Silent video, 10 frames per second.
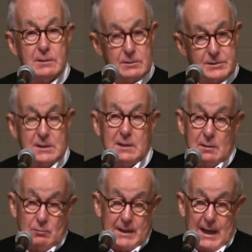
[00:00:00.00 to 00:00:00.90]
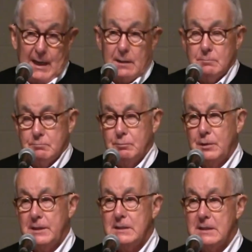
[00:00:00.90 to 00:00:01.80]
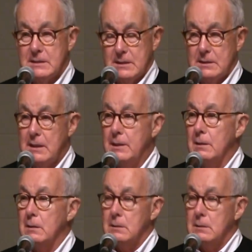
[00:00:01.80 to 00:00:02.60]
you'll see that we had a pretty decent year.